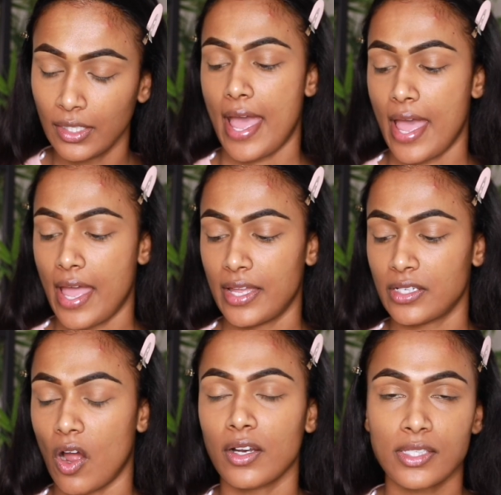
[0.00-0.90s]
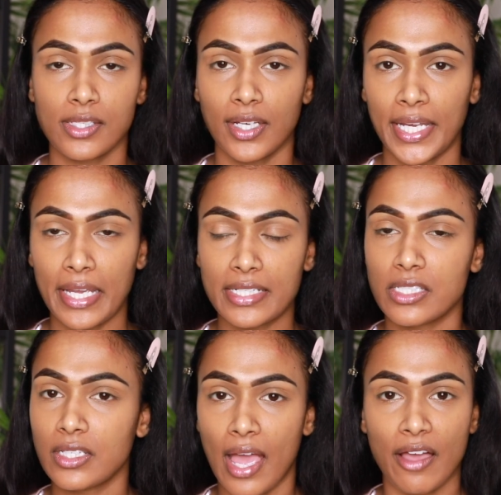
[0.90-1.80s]
and honestly it
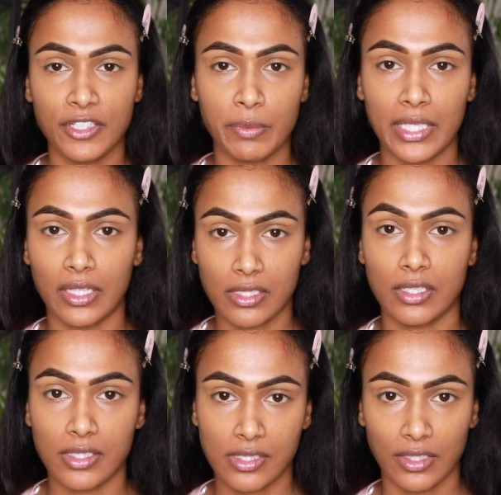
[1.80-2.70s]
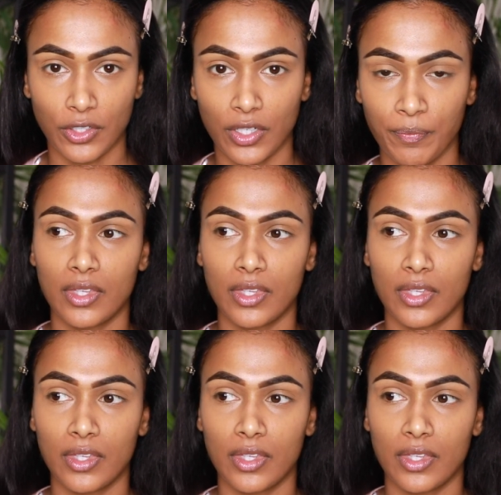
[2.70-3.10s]
doesn't have to be this concealer.